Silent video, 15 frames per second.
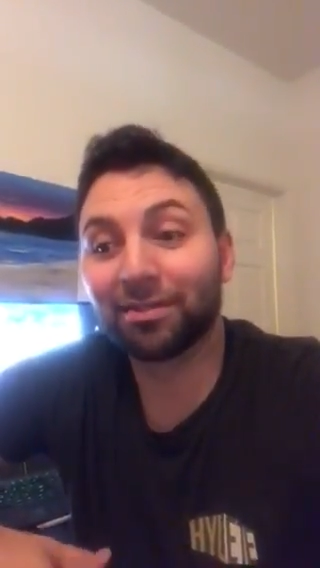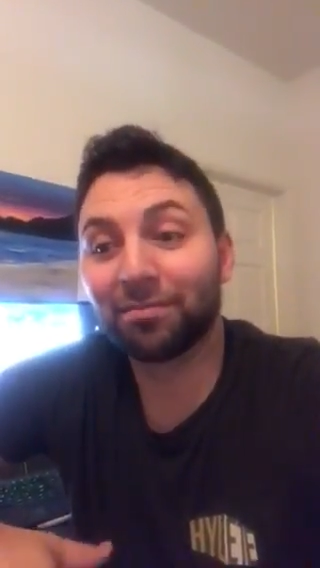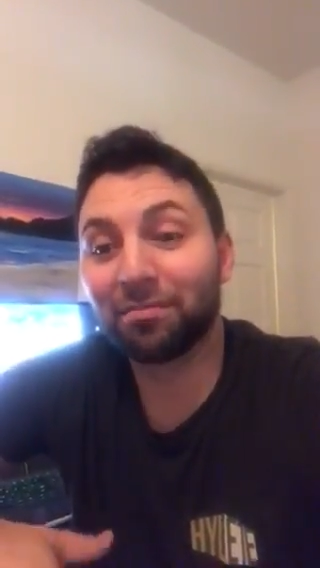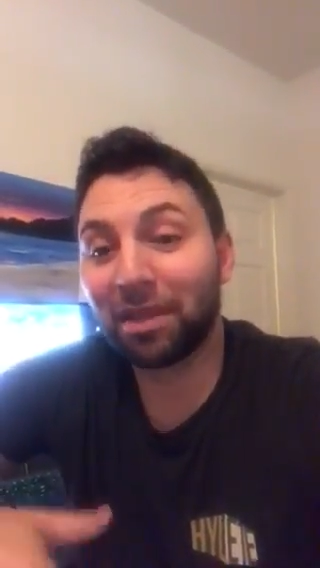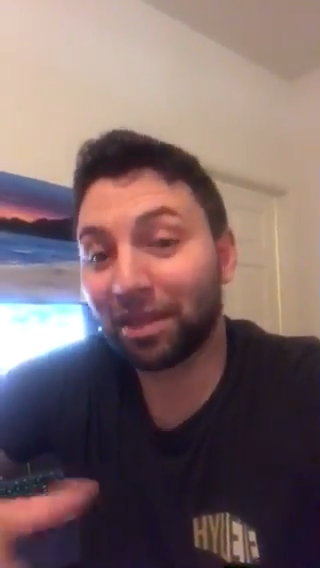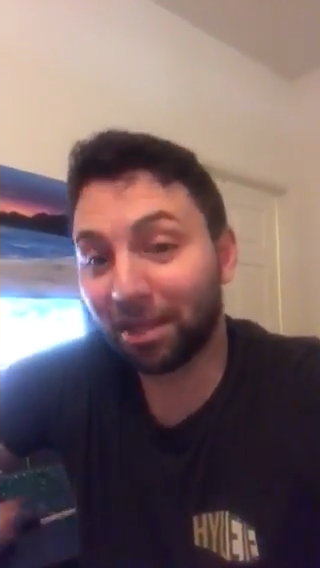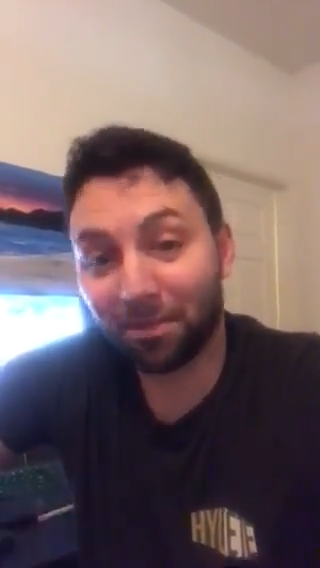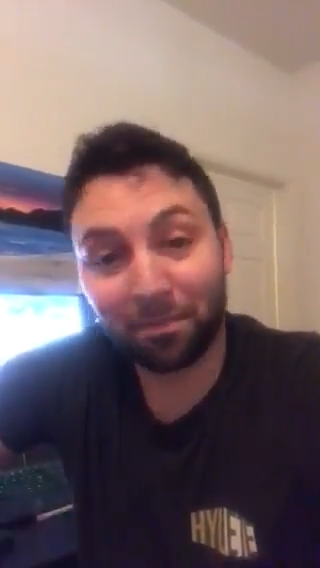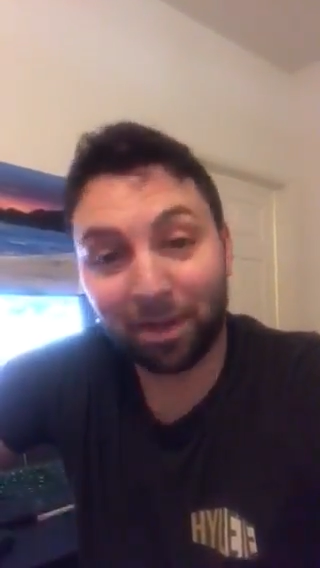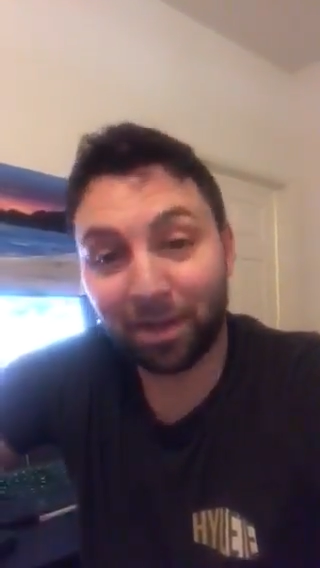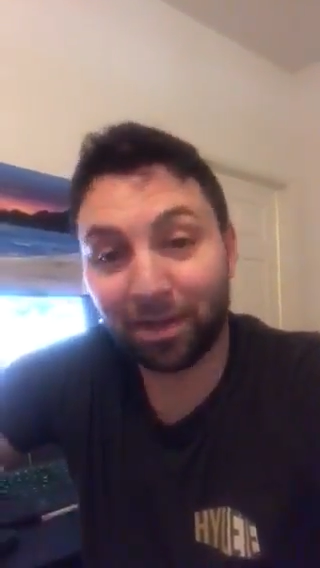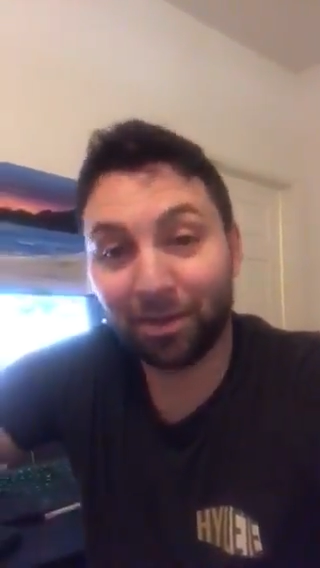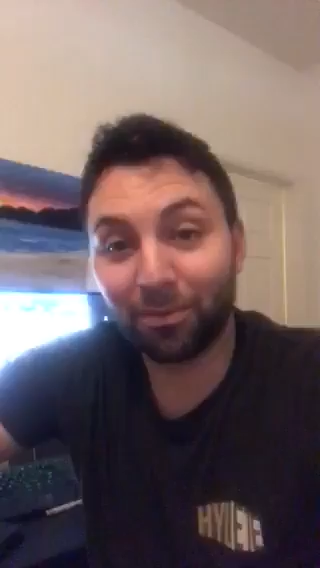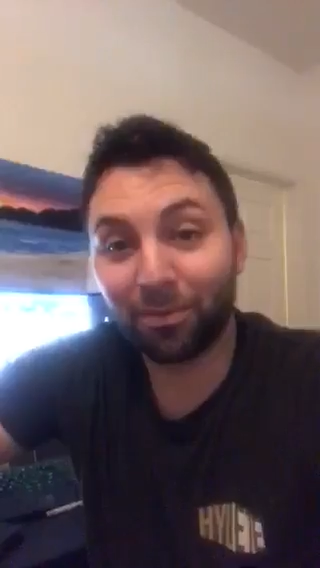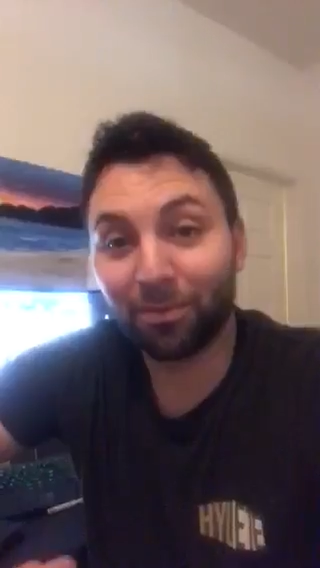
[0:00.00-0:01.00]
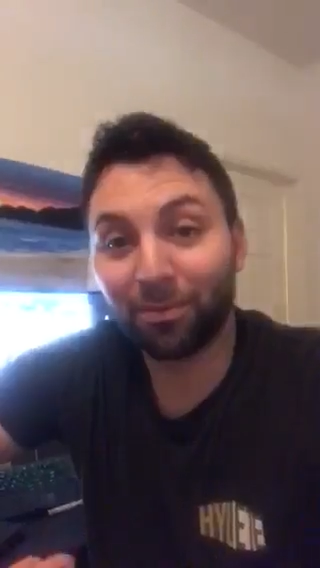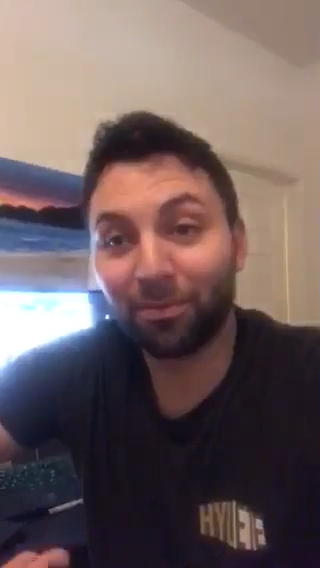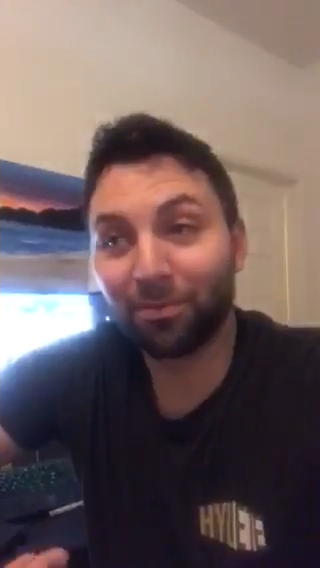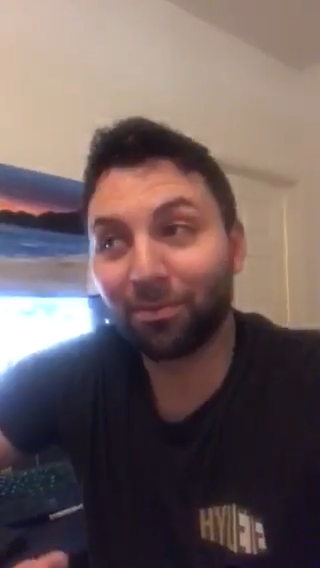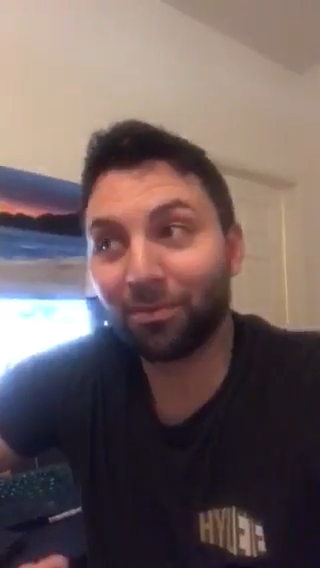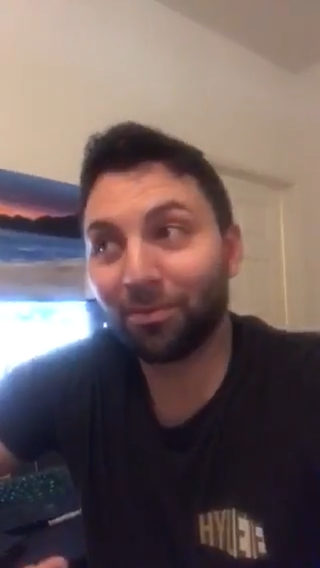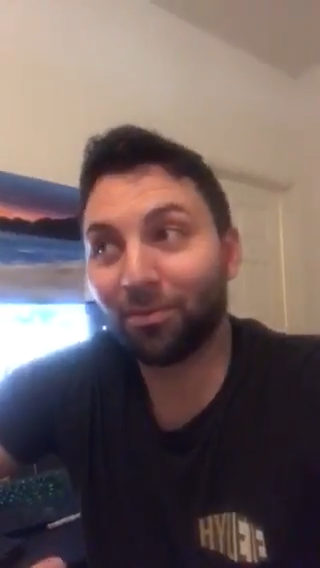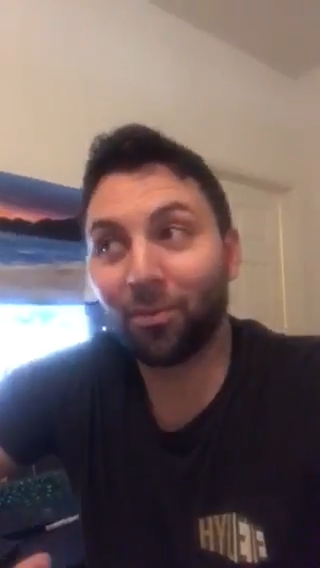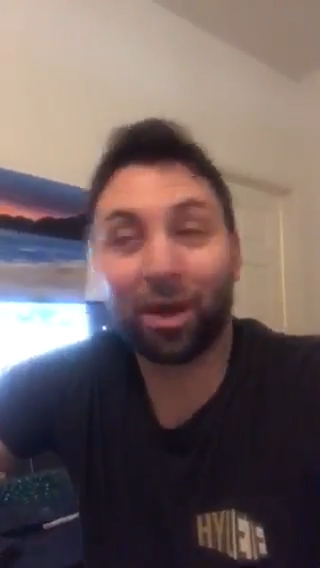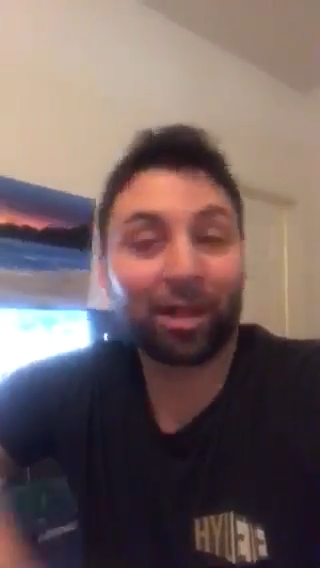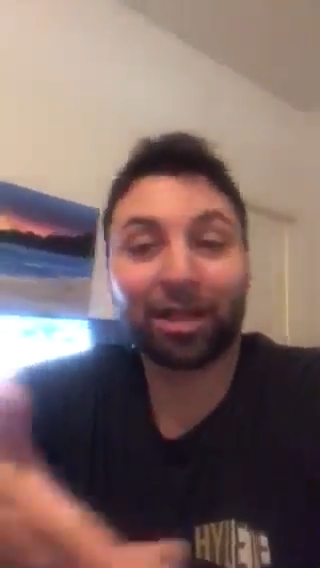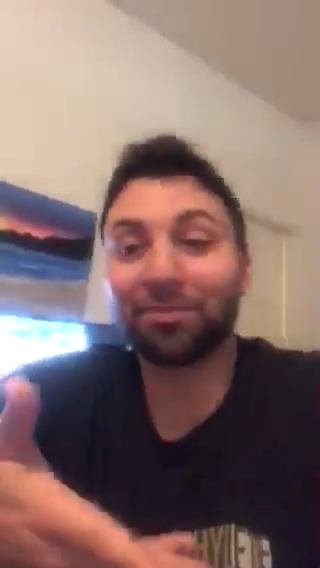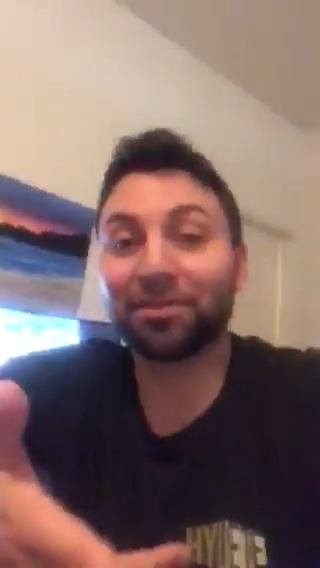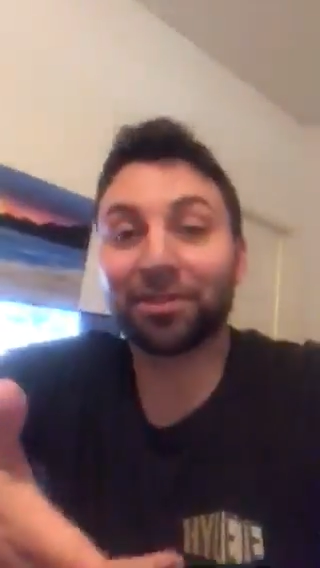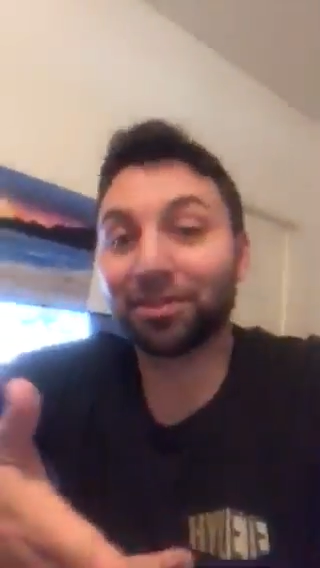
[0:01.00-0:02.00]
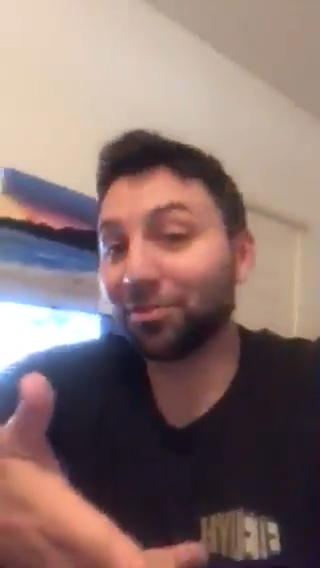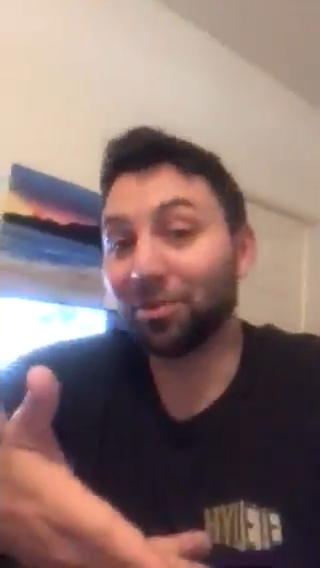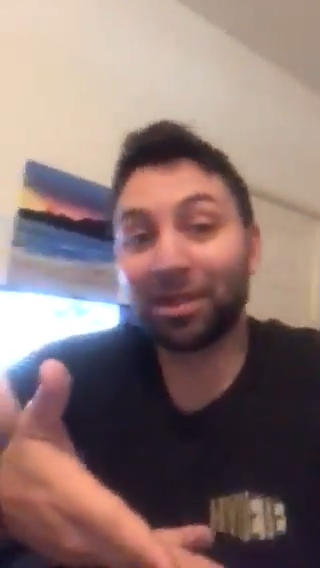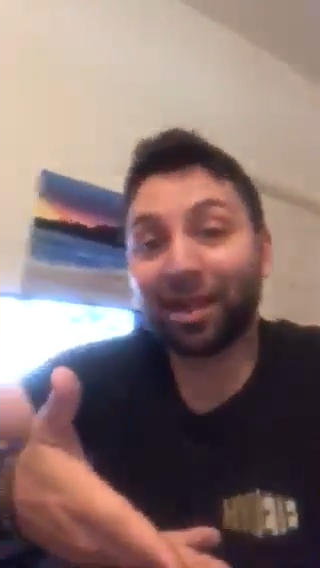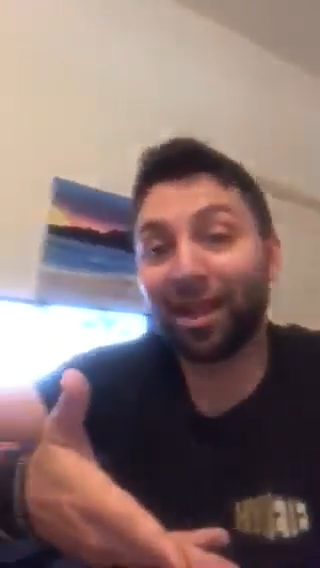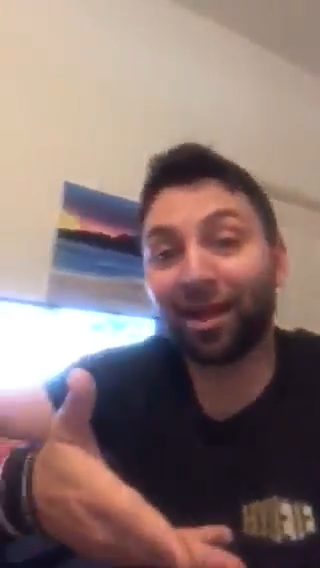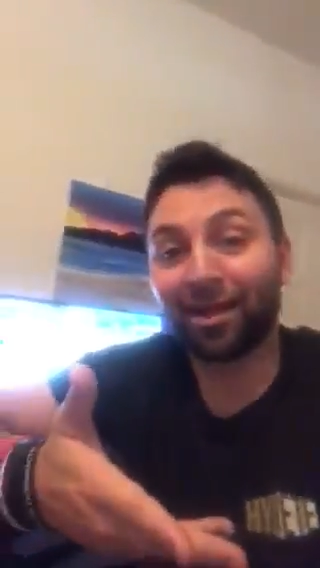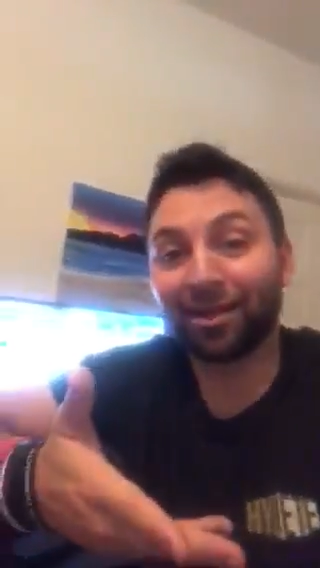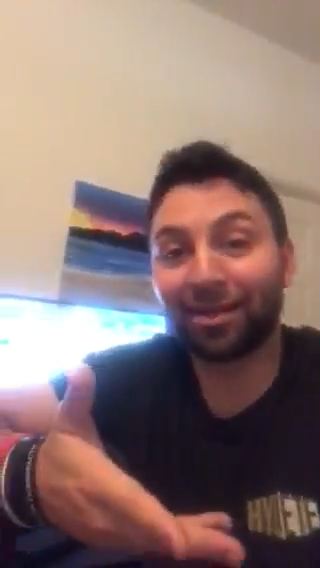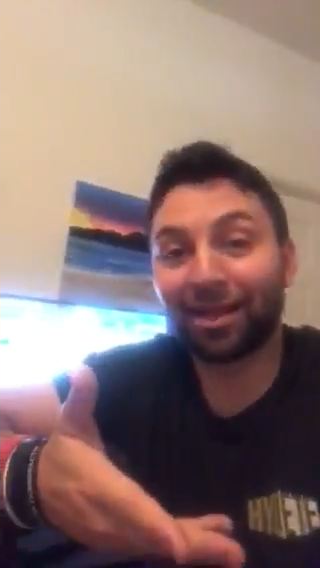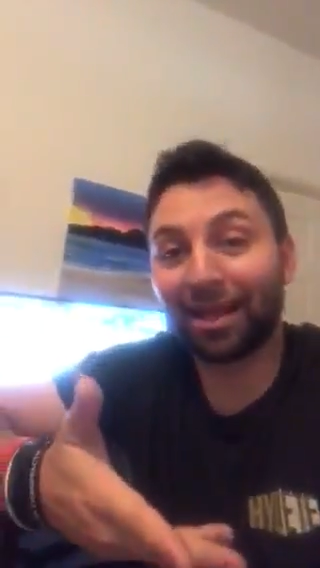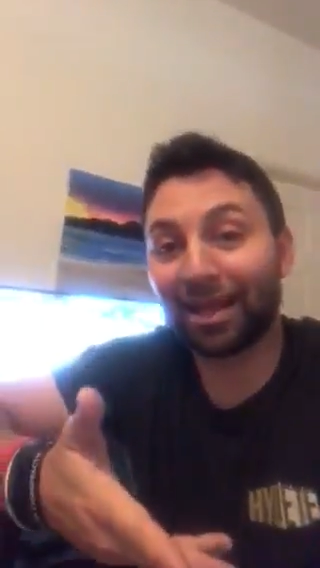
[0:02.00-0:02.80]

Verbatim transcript: making money while I was doing that.